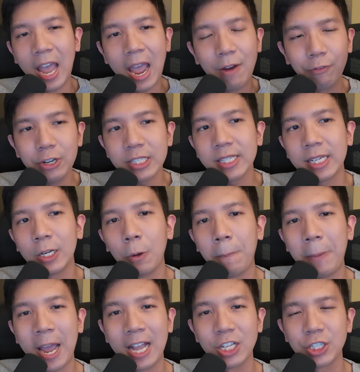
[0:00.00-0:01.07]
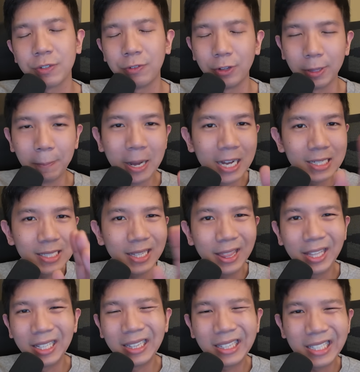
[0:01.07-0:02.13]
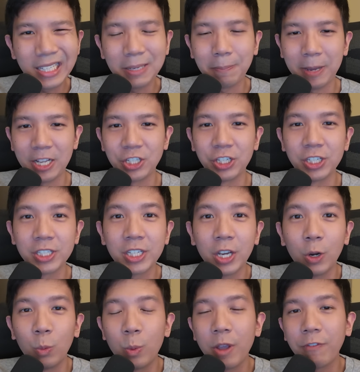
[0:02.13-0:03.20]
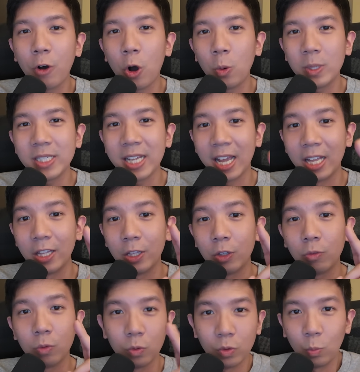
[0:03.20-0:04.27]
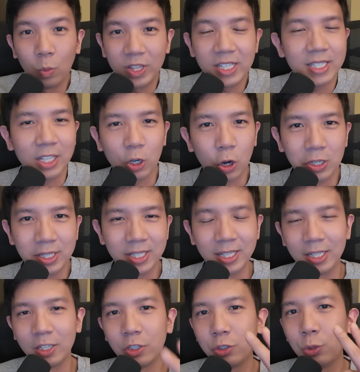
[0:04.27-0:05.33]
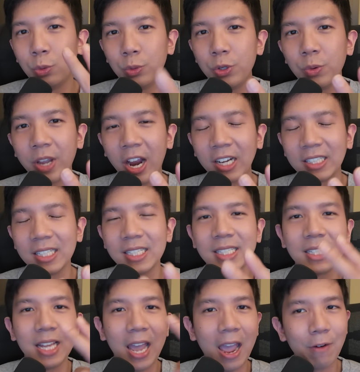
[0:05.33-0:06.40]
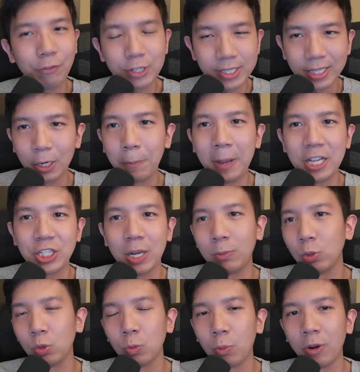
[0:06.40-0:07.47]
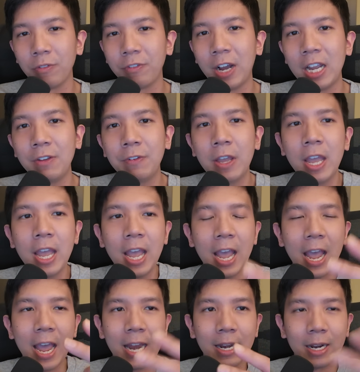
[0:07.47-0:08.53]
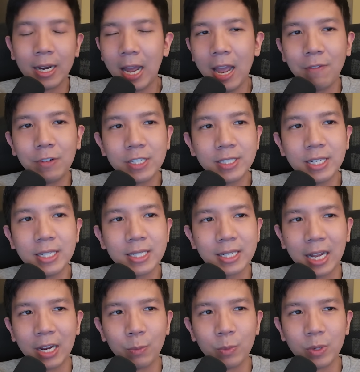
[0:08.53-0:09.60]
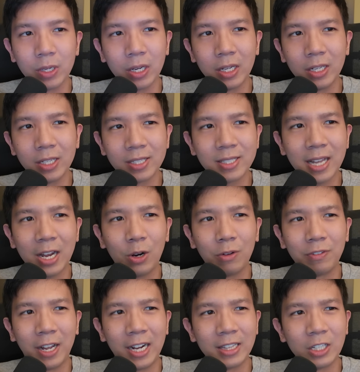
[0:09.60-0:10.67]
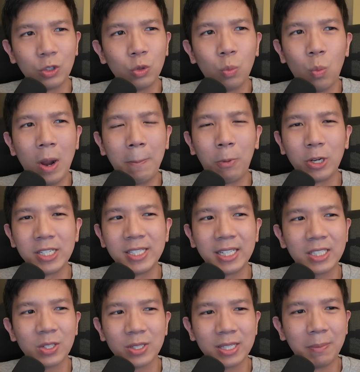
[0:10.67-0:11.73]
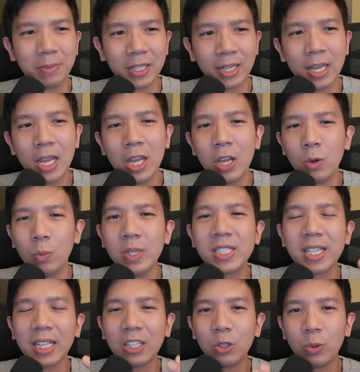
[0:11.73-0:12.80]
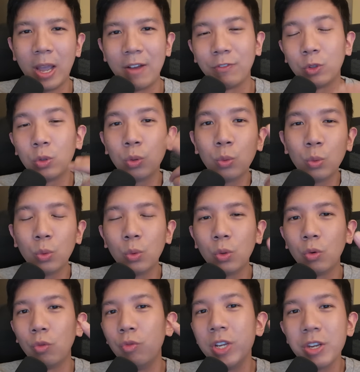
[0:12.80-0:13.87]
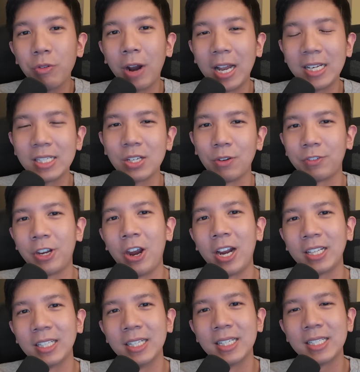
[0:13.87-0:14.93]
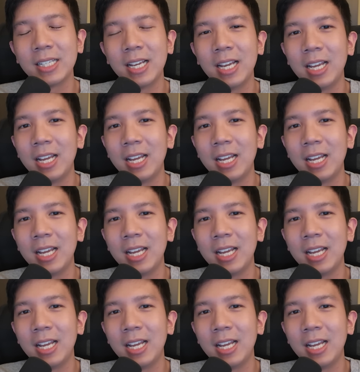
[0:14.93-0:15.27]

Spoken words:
Every single patch for the past 13 patches, we've always had, but this is a constant, 2 new characters every single patch up to 2.5, and ever since the start of I think 1.6 or something, we started to have 2 reruns of characters